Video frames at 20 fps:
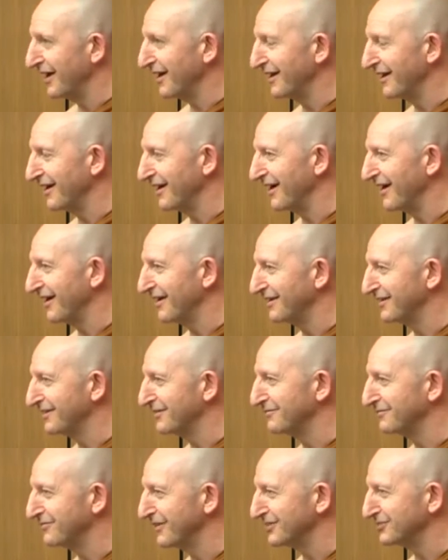uh, and I, I
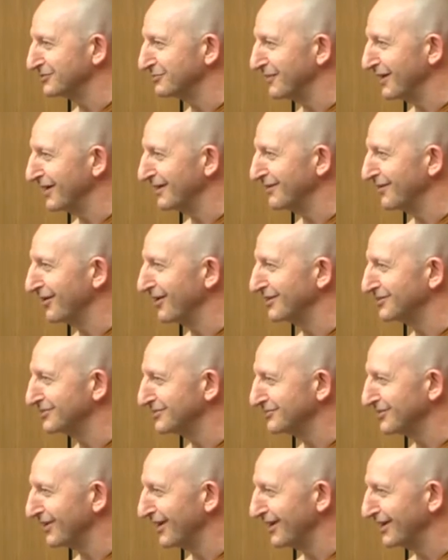confess my
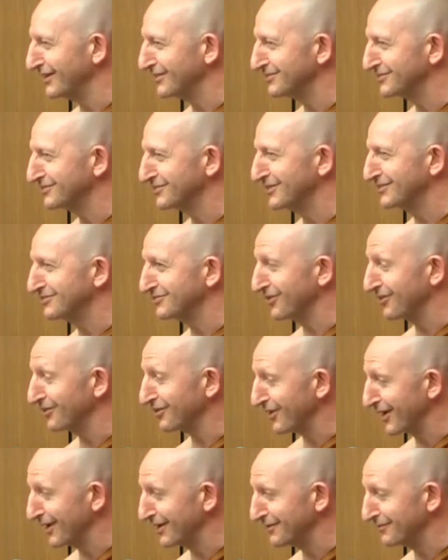knowledge of Thai history is
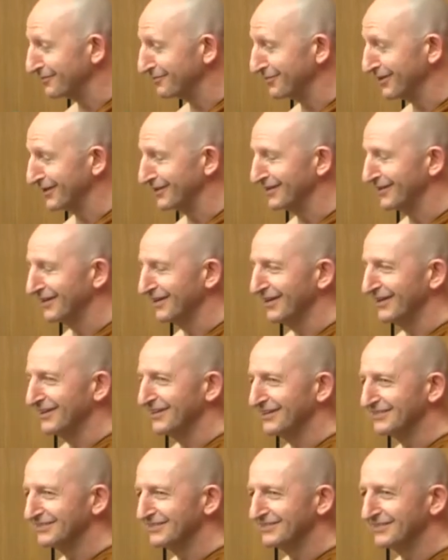not great, but
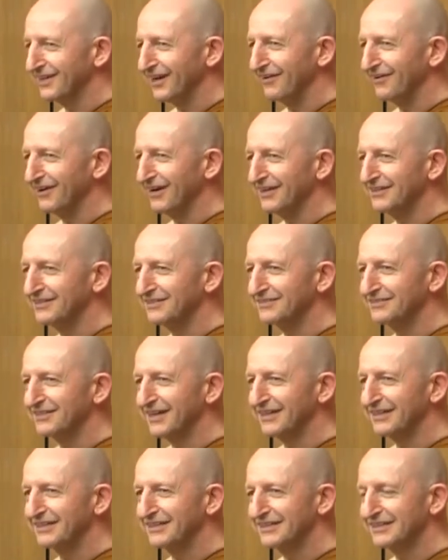this is how I
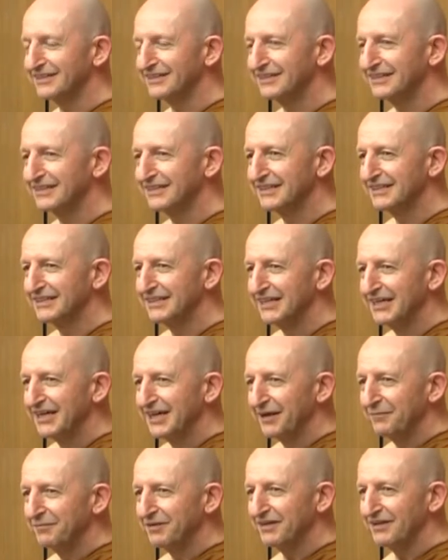understand it.
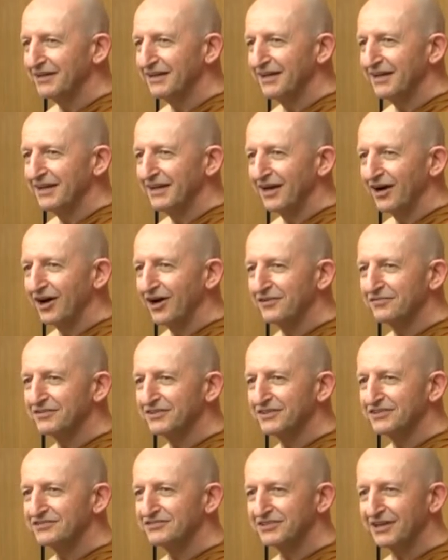But
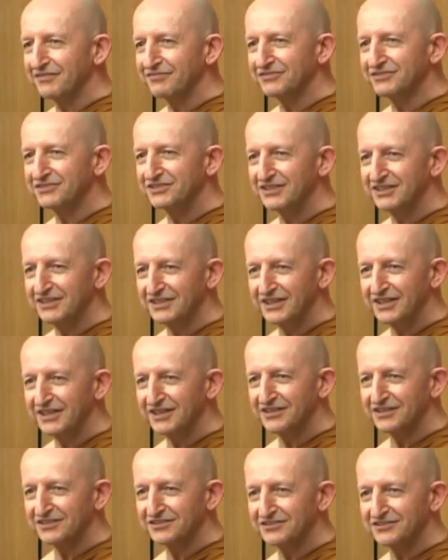over the 70
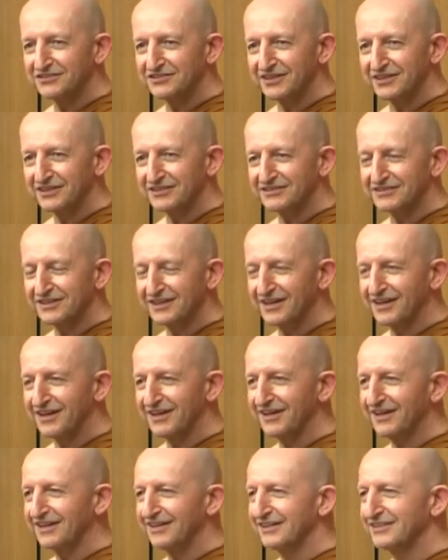years that
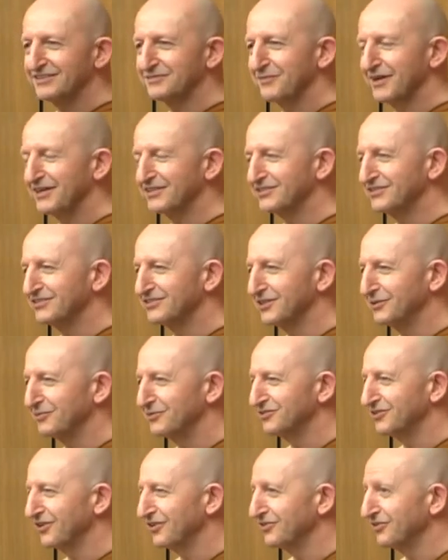uh, His
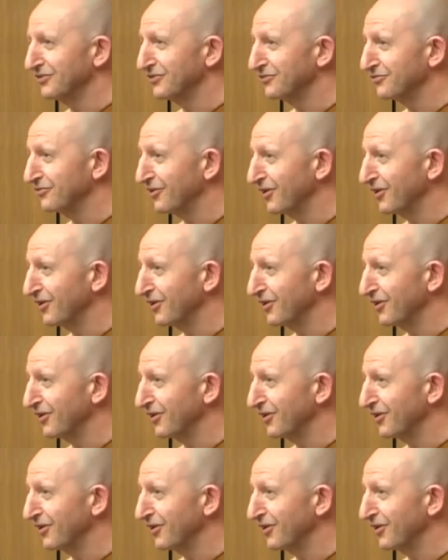Majesty was on